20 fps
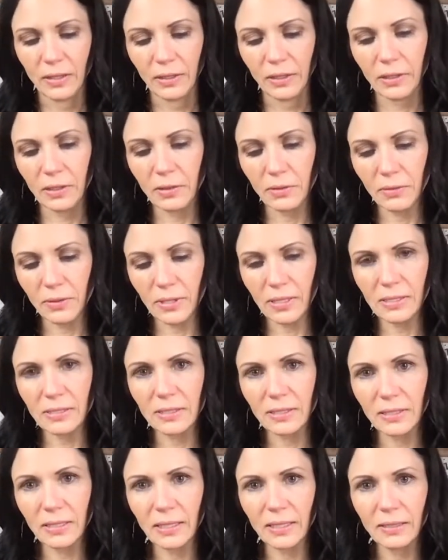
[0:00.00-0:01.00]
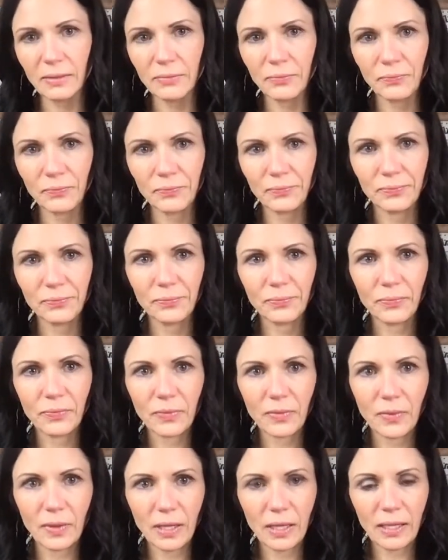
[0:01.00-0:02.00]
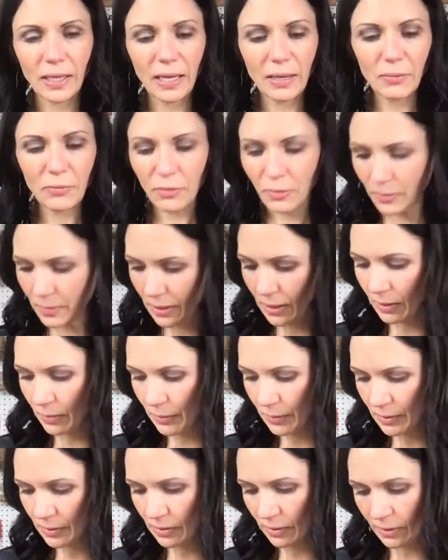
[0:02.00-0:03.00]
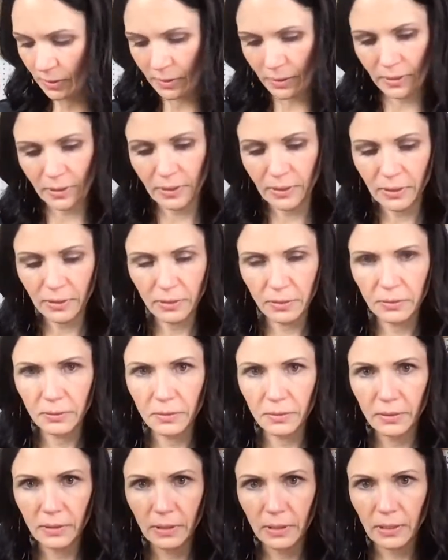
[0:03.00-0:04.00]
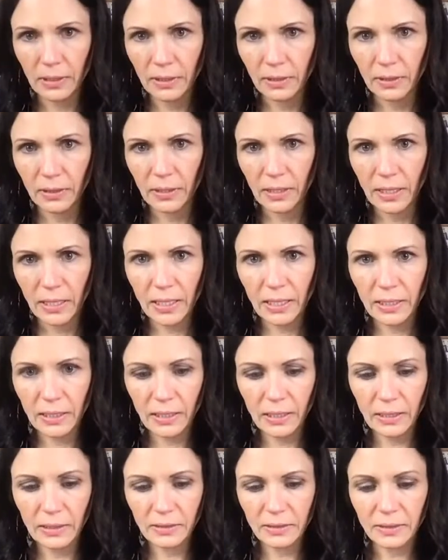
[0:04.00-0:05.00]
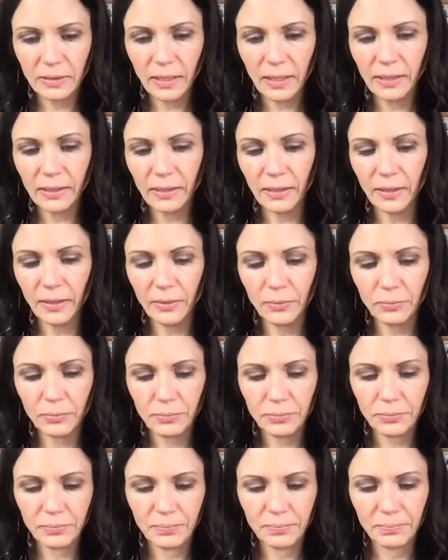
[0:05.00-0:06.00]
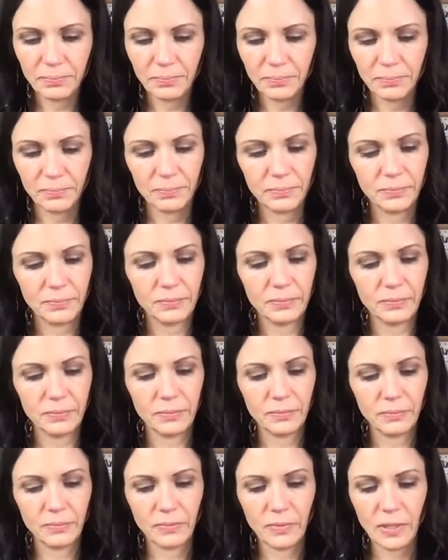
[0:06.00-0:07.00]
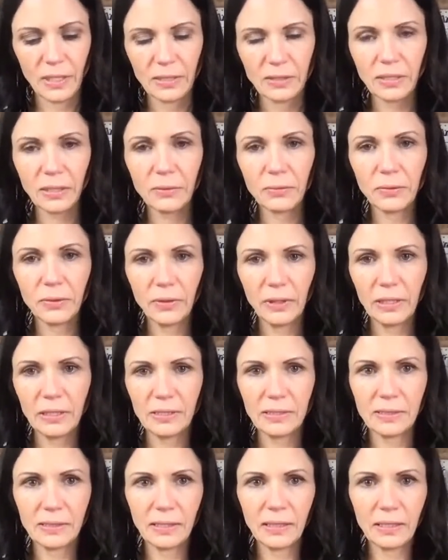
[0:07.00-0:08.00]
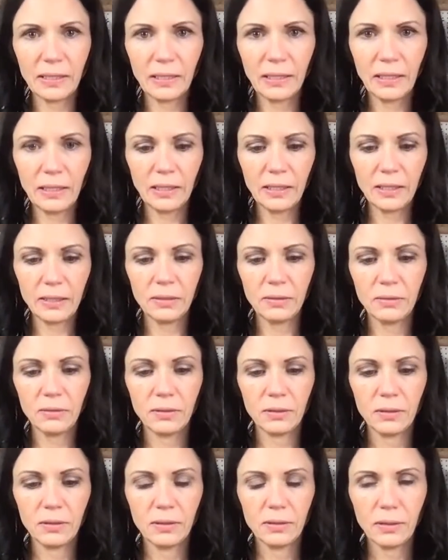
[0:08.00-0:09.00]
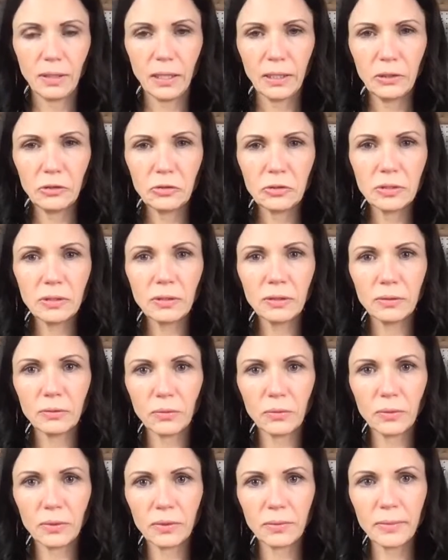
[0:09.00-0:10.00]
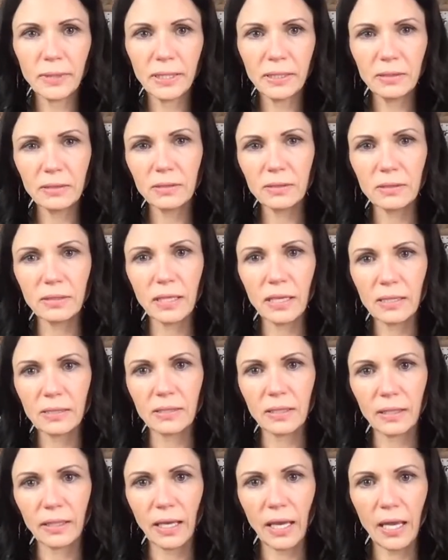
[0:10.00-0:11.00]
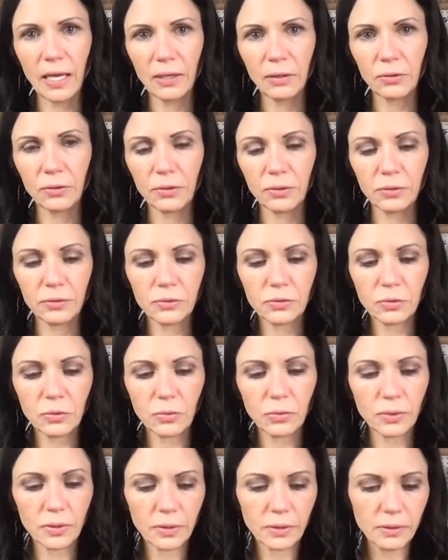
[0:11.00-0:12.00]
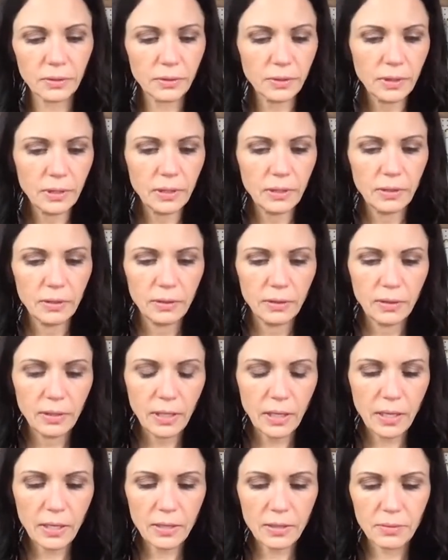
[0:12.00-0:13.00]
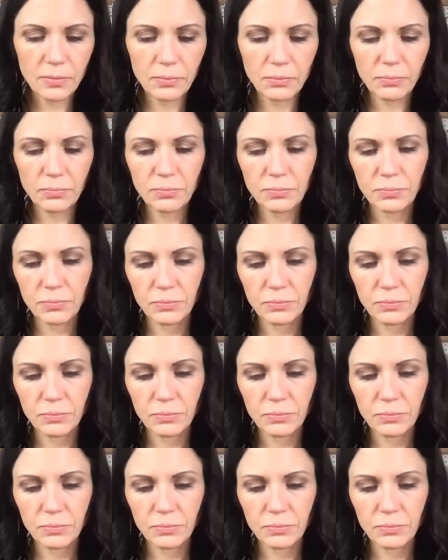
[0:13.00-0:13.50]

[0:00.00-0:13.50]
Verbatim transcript: you know, Leslie, came from Amazon and it's like um it's like really skinny. I used it on ornaments as like hangers or um,